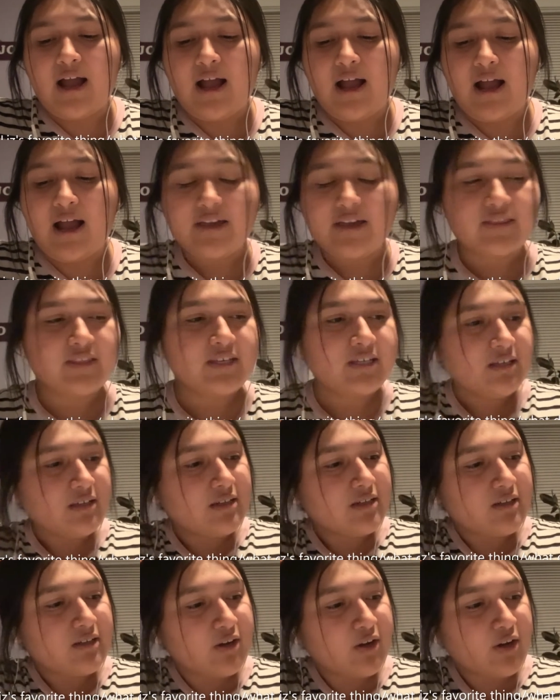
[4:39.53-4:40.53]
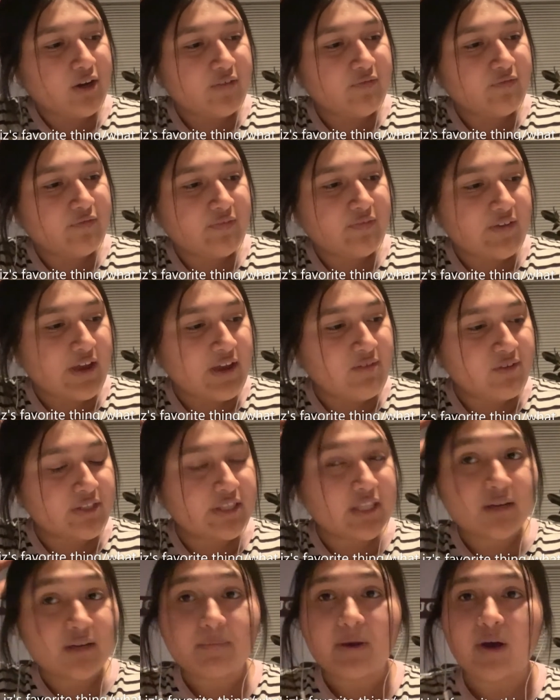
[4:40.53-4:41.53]
I think her favorite
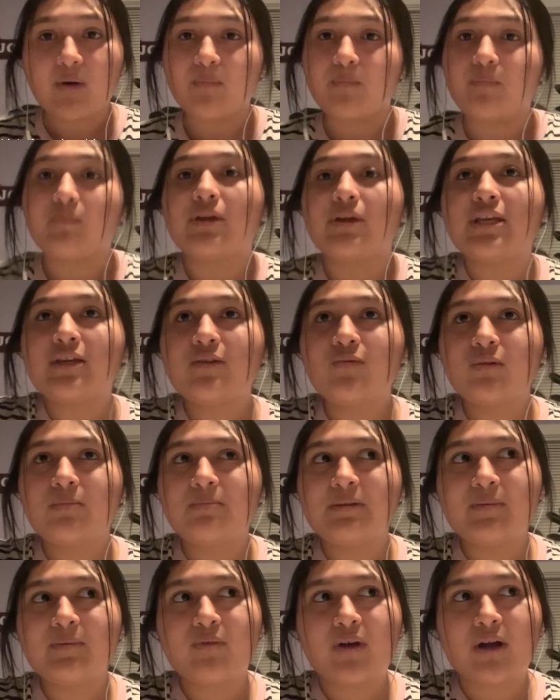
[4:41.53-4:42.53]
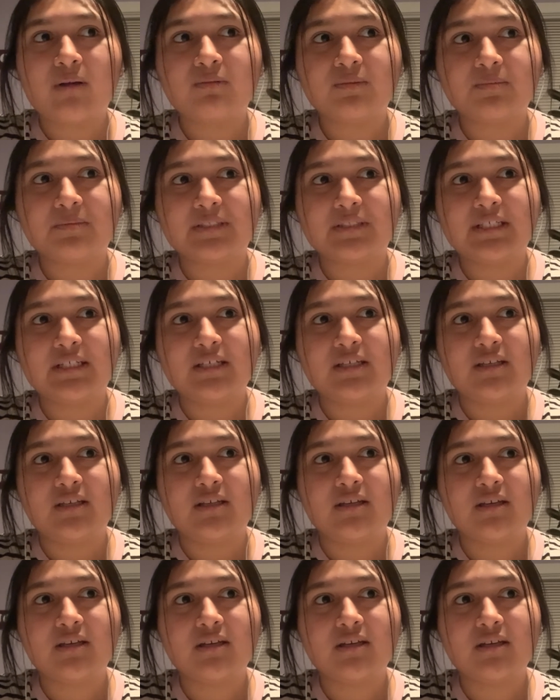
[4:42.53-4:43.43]
thing about me would be probably,